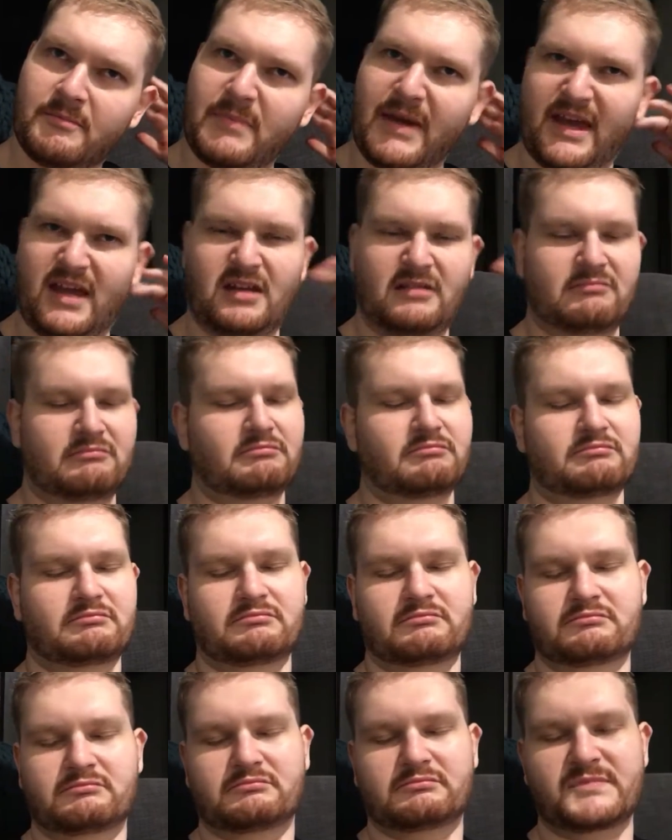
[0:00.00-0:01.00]
been
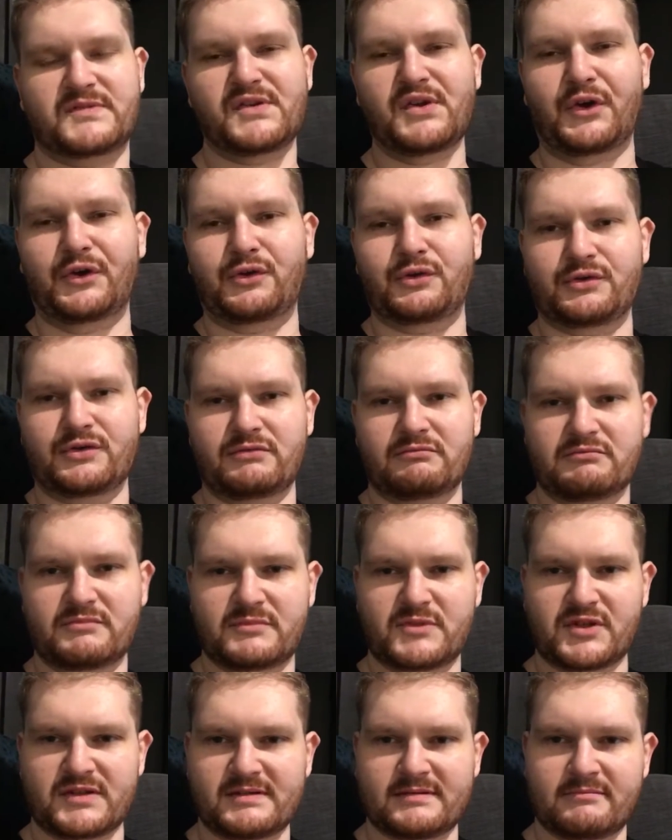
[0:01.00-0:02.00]
so good,
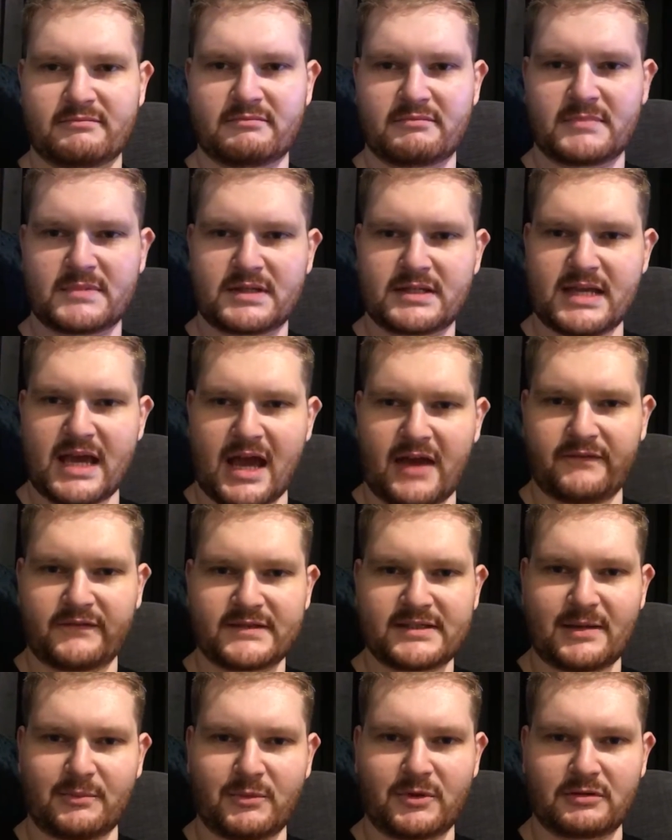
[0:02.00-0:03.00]
just to have
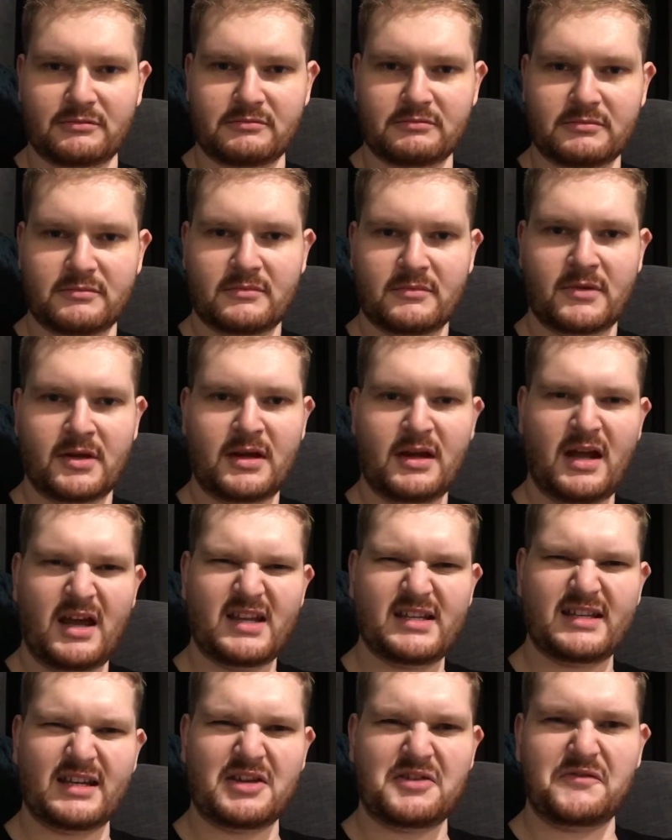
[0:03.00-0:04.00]
someone
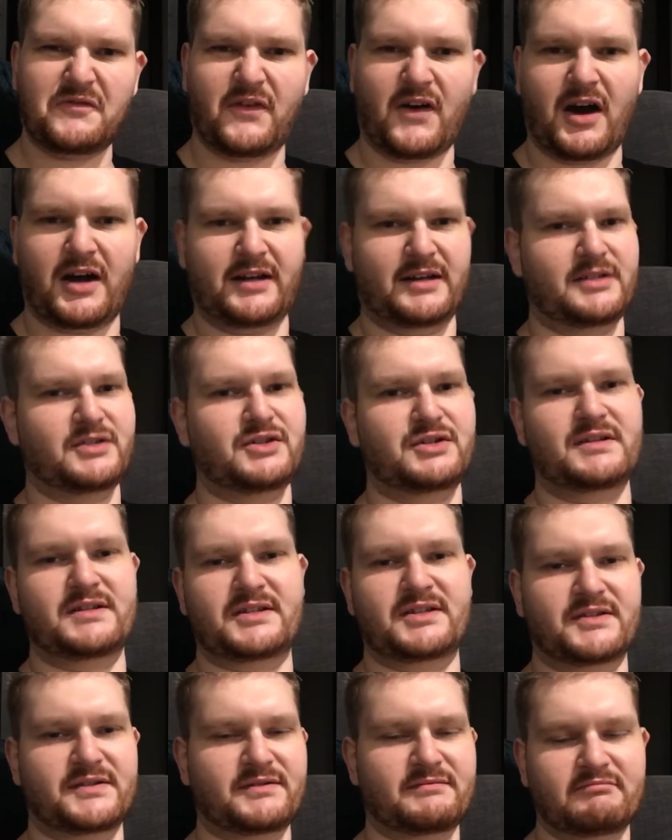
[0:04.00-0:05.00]
to confide in.
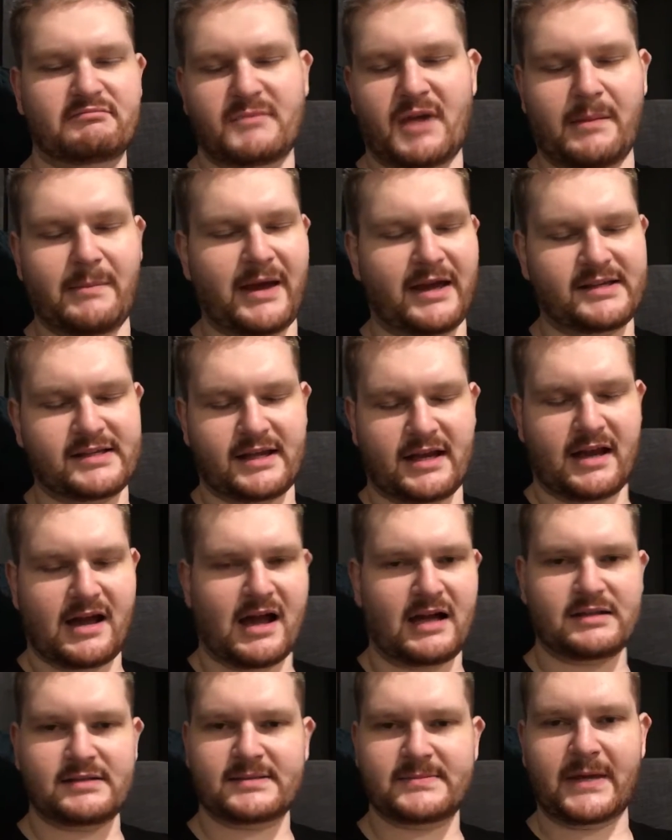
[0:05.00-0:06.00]
She's just amazing. I
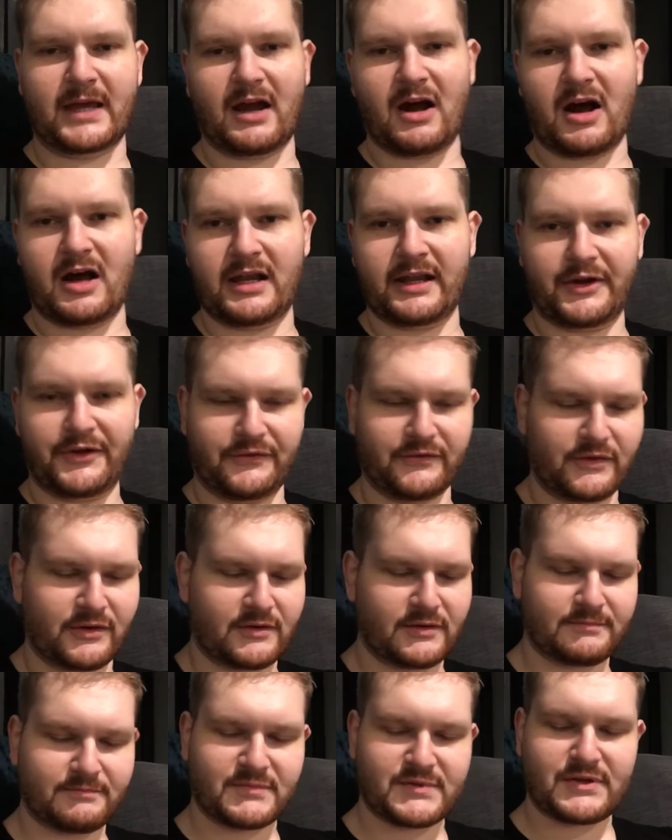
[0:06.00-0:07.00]
can't speak so highly
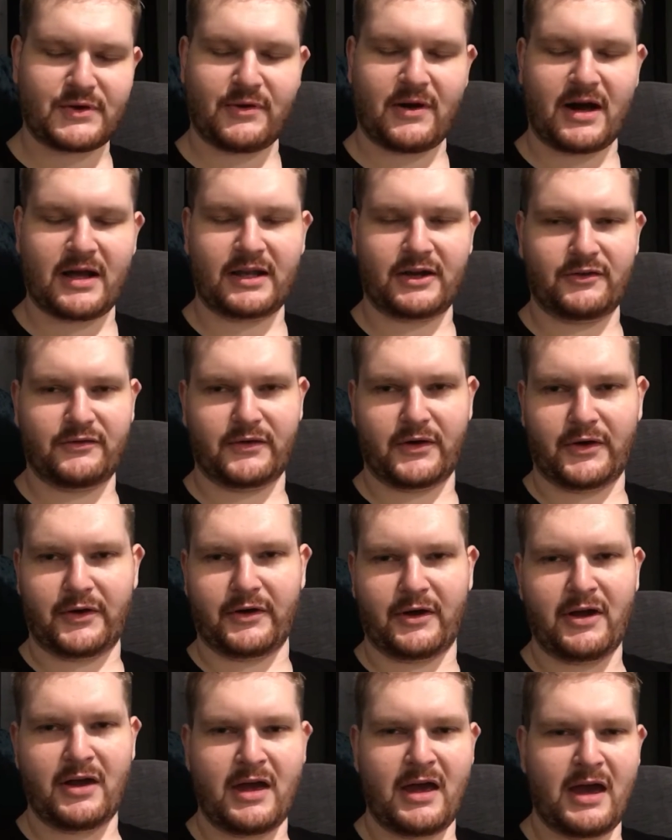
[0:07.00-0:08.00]
of
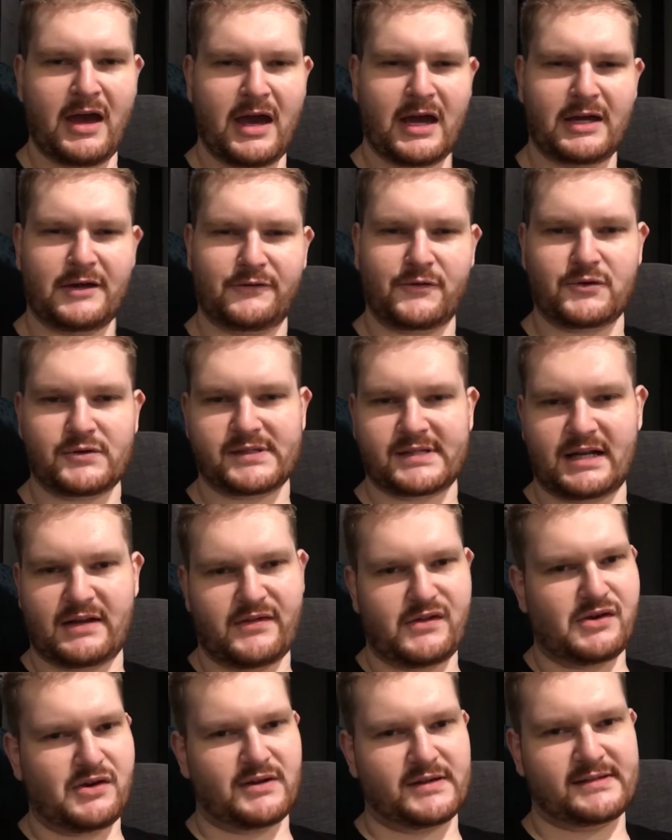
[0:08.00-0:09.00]
her. And of course
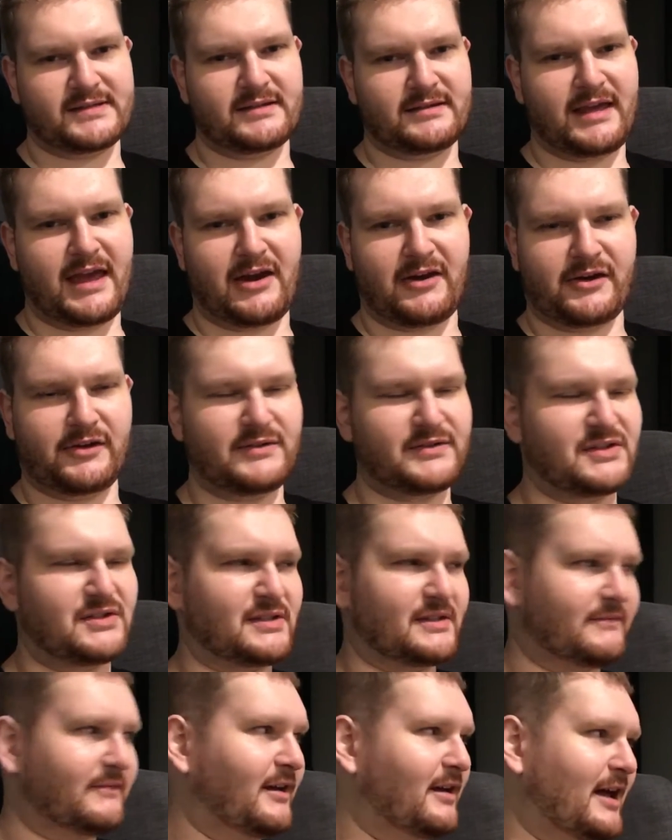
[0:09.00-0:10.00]
another nurse, Kerry, who's
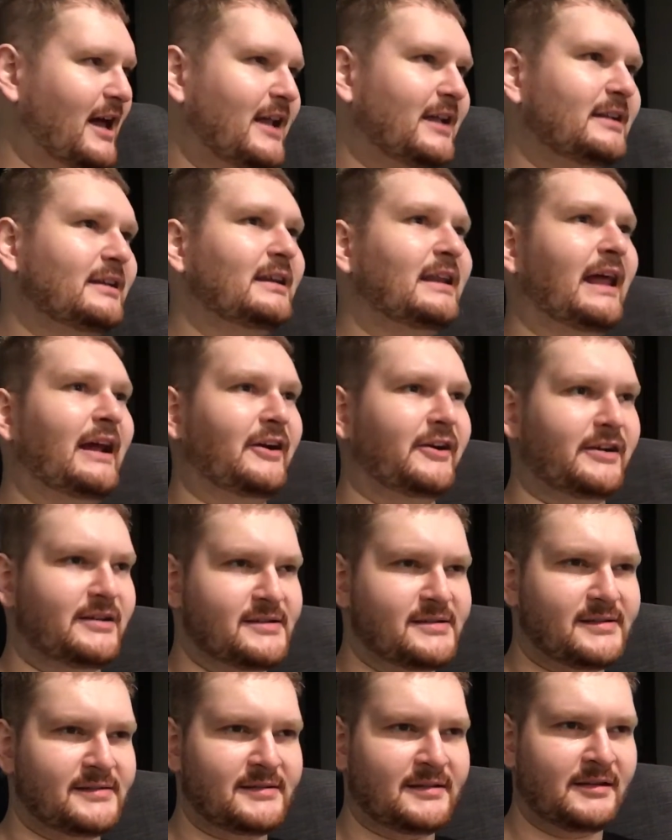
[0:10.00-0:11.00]
just
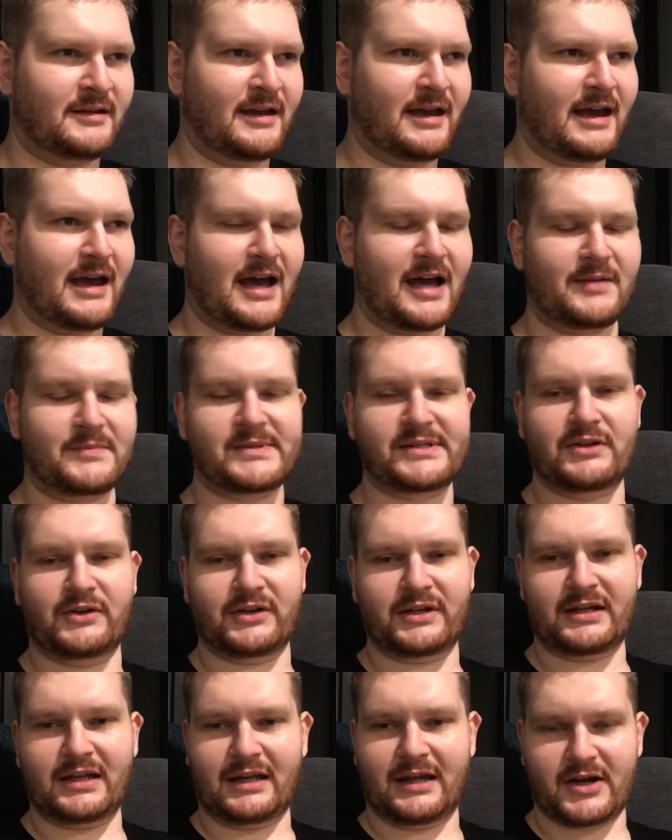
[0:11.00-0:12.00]
hilarious,
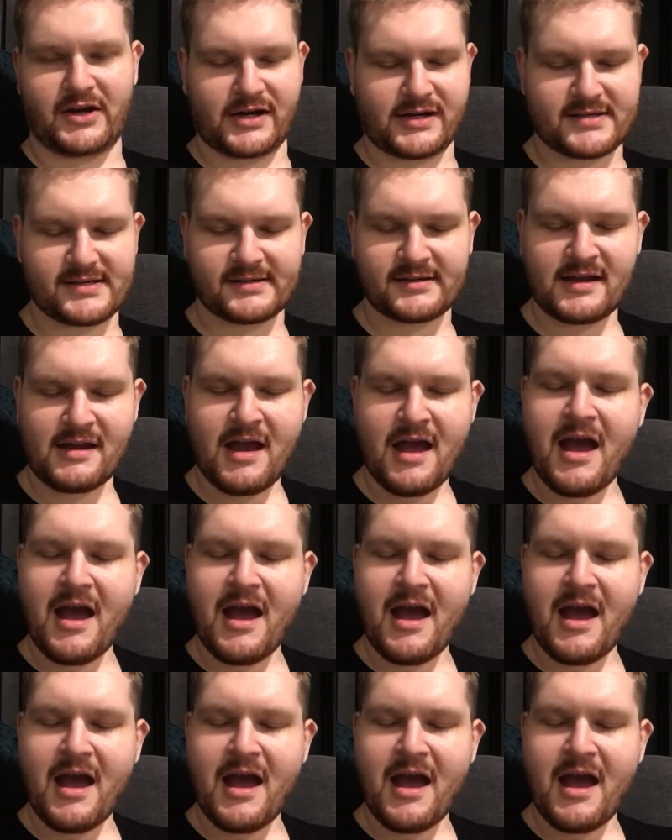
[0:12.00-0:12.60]
absolutely hilarious.